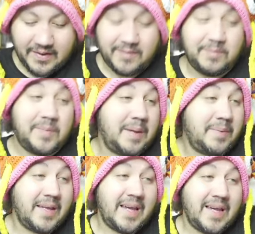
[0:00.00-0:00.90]

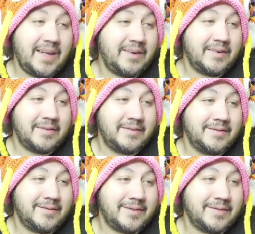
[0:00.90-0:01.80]
Maybe 8.
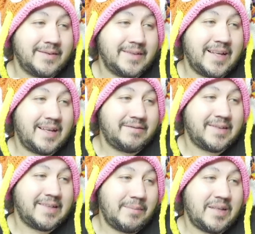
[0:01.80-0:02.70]

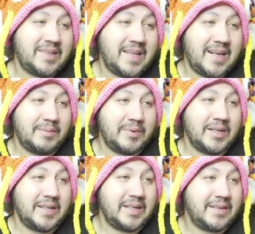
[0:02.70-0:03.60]
Because I messed that up pretty
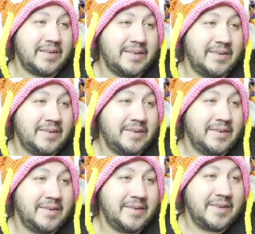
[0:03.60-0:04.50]
good.
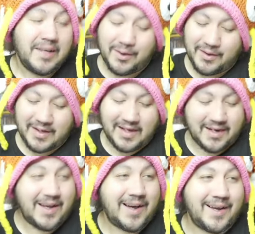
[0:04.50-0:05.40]
Oh, I got a
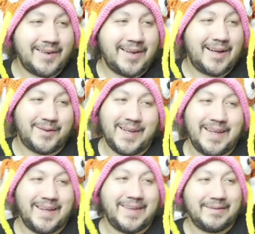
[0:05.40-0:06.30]
9. I'll
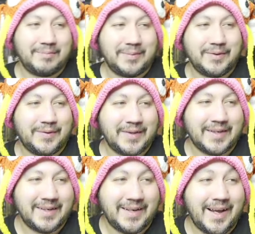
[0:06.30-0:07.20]
take it. Beautiful
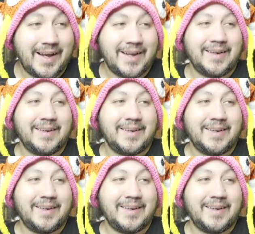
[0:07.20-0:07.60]
looking 9.